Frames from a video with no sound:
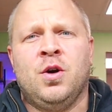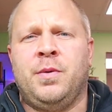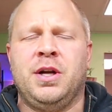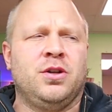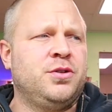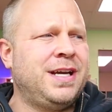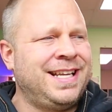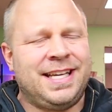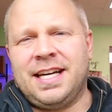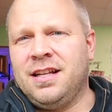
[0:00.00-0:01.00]
We don't do
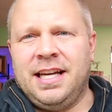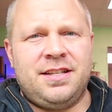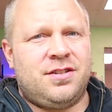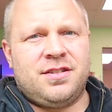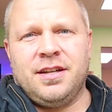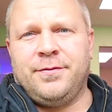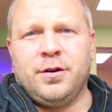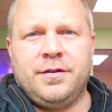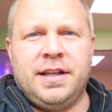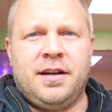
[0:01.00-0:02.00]
any kind of laser stuff
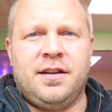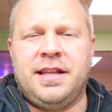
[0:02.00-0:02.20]
over there.